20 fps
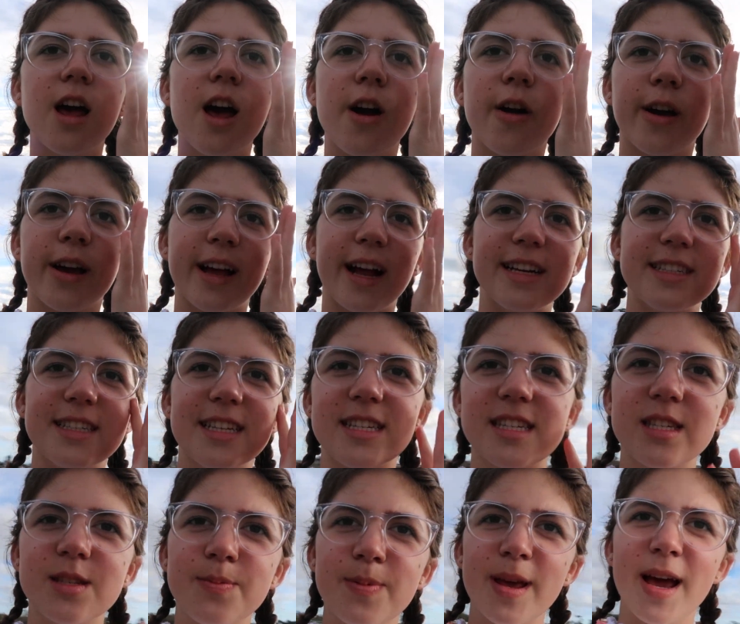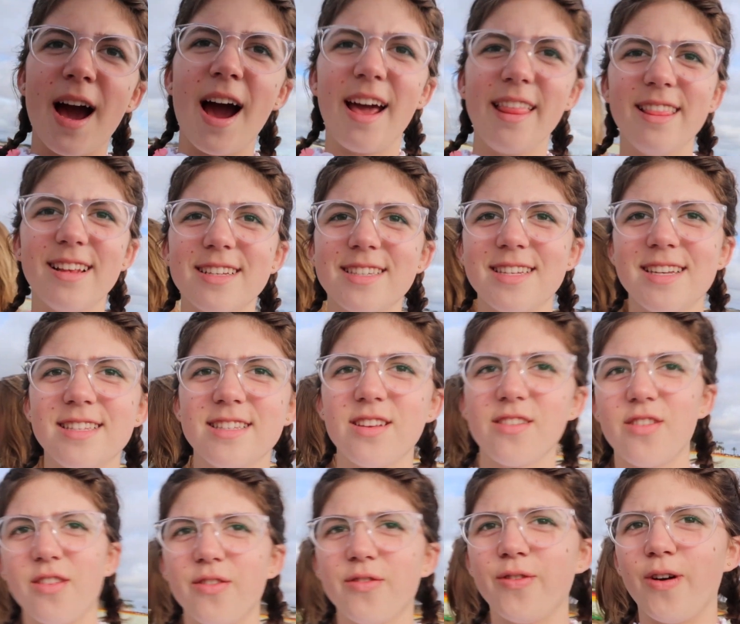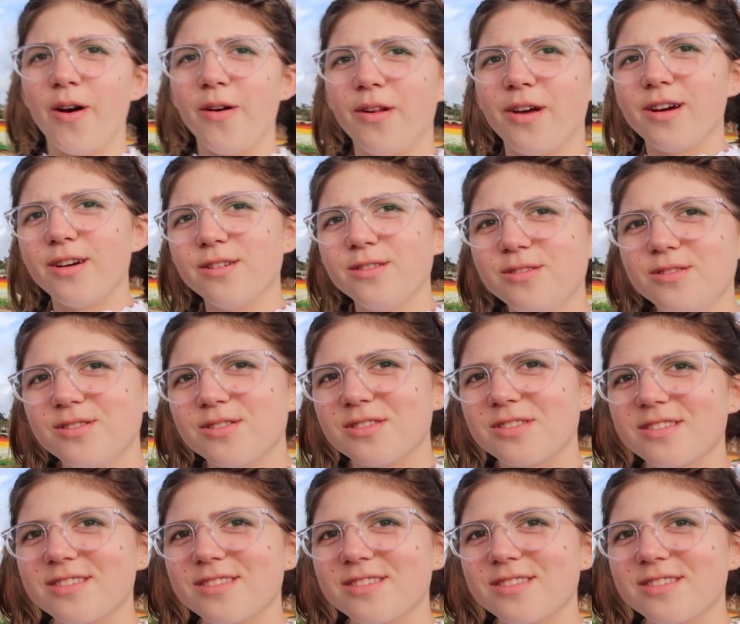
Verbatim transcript: Alright guys, this is behind the scenes of the photos.